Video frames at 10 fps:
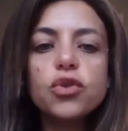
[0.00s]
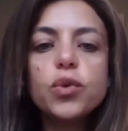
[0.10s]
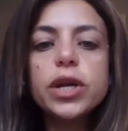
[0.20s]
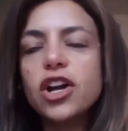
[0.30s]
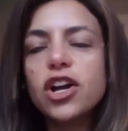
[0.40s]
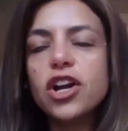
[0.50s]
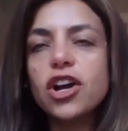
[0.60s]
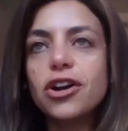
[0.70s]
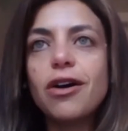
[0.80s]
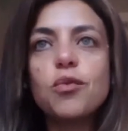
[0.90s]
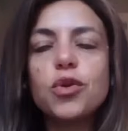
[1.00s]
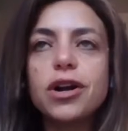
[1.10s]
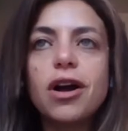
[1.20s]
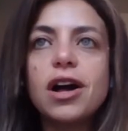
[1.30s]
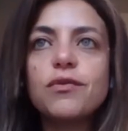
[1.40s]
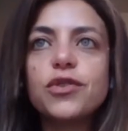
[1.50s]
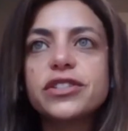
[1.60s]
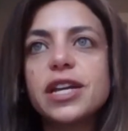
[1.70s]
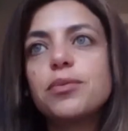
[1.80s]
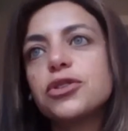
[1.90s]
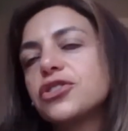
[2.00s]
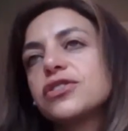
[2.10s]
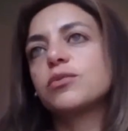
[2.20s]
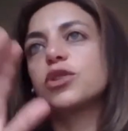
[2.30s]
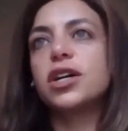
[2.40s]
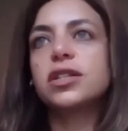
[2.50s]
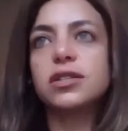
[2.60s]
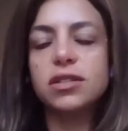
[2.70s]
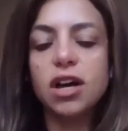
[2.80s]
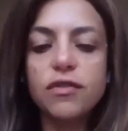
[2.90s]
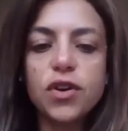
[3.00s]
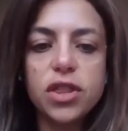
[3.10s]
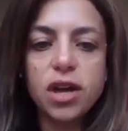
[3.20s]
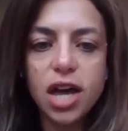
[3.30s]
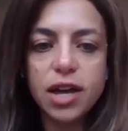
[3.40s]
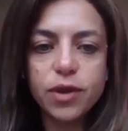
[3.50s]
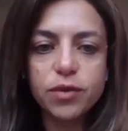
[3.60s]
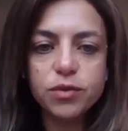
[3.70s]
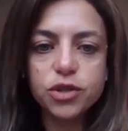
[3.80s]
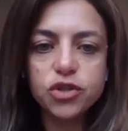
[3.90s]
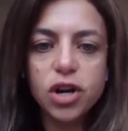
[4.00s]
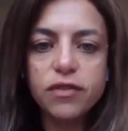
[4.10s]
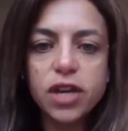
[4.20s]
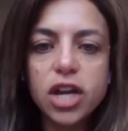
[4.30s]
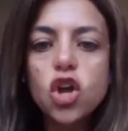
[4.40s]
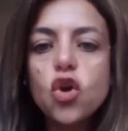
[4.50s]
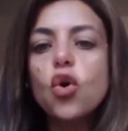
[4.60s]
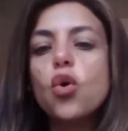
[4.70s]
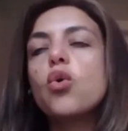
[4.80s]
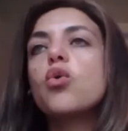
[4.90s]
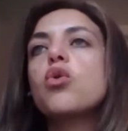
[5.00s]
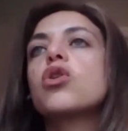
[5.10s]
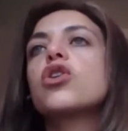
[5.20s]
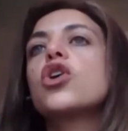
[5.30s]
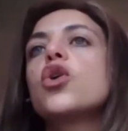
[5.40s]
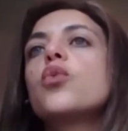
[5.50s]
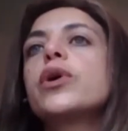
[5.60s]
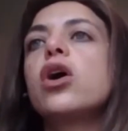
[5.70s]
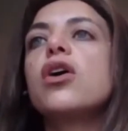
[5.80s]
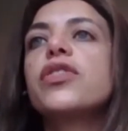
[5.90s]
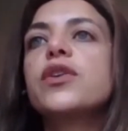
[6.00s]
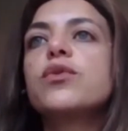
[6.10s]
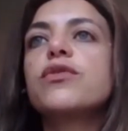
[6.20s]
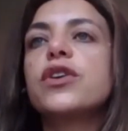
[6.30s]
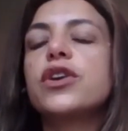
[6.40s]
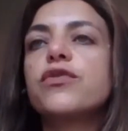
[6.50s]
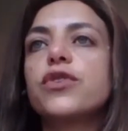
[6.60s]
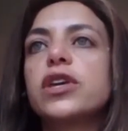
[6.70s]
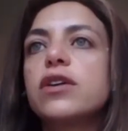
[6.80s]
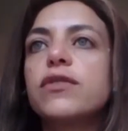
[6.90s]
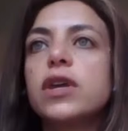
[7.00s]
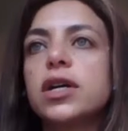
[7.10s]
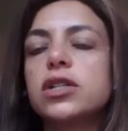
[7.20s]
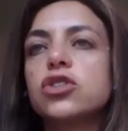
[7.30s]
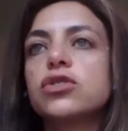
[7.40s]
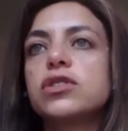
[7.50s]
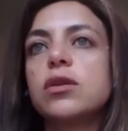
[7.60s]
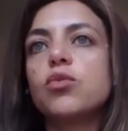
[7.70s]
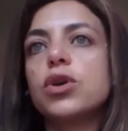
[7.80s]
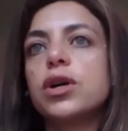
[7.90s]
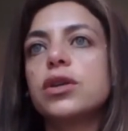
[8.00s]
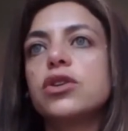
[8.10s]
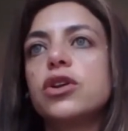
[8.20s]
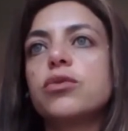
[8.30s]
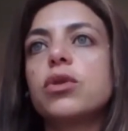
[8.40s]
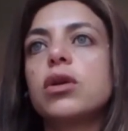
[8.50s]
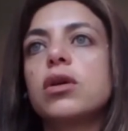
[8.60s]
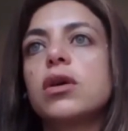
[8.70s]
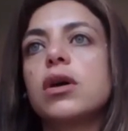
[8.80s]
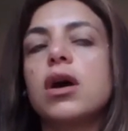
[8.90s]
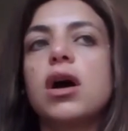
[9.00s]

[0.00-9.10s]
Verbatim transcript: you know we all think our we're calm for example until someone cuts us off on the highway when we're driving or we all think we're very forgiving until someone you know